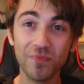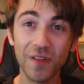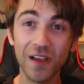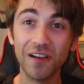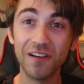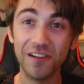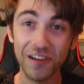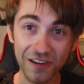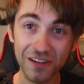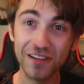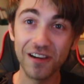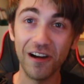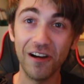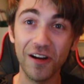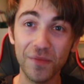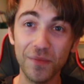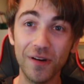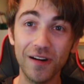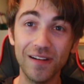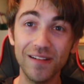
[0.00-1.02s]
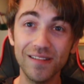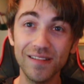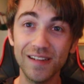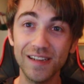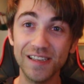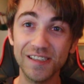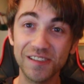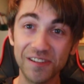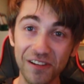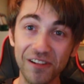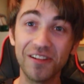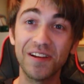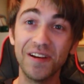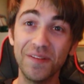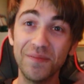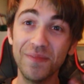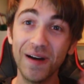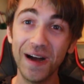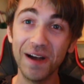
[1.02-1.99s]
Good karma is going to
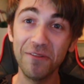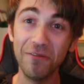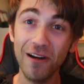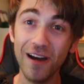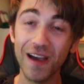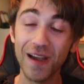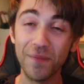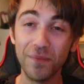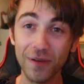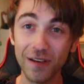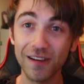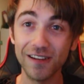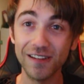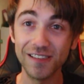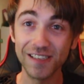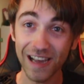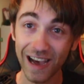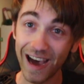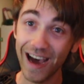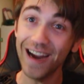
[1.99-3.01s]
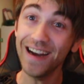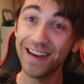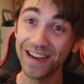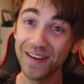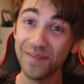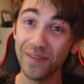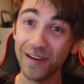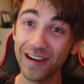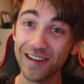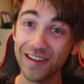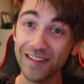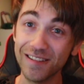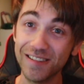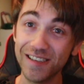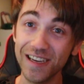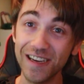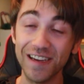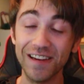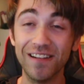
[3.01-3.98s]
come my way because I did my good
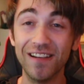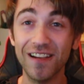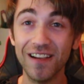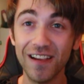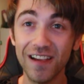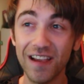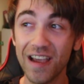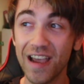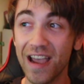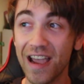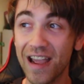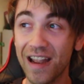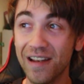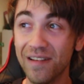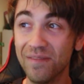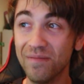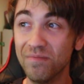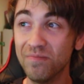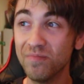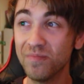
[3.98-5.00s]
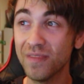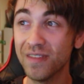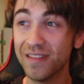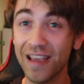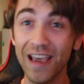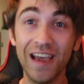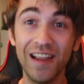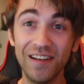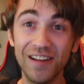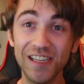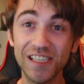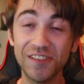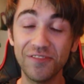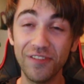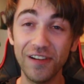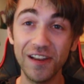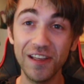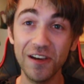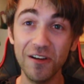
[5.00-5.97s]
deed. And to end this
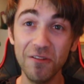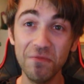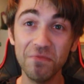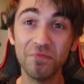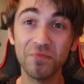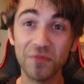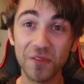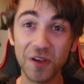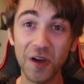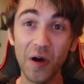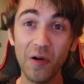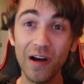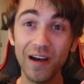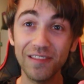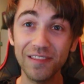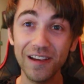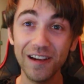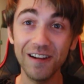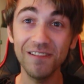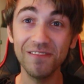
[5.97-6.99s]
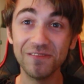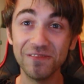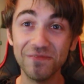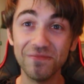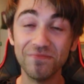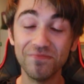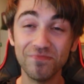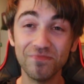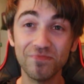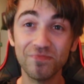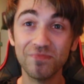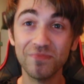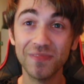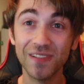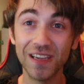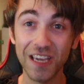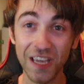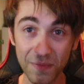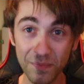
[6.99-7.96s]
video, go out there,
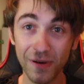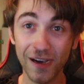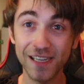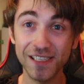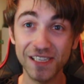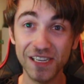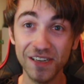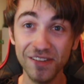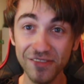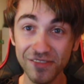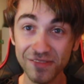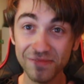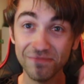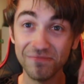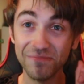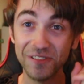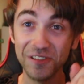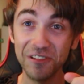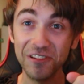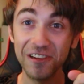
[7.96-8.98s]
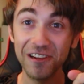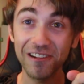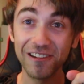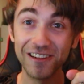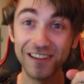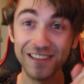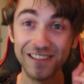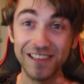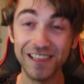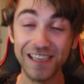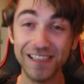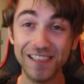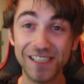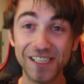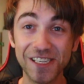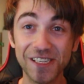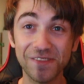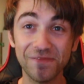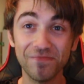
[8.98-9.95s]
keep positive, do your good
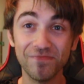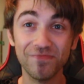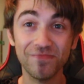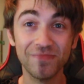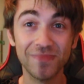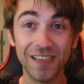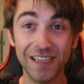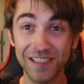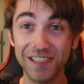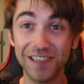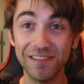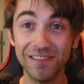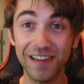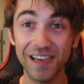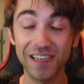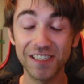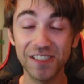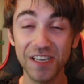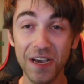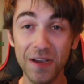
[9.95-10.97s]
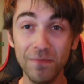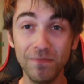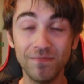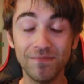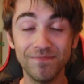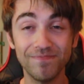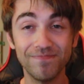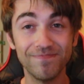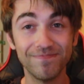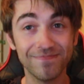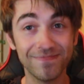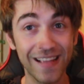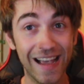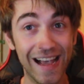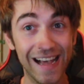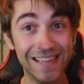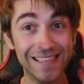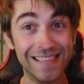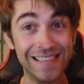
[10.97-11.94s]
deeds. Until next time,
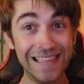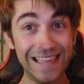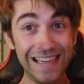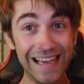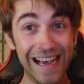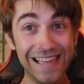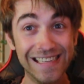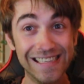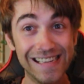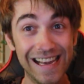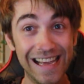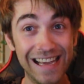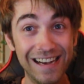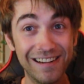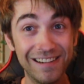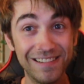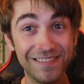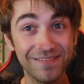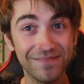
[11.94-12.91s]
I'll see you guys later.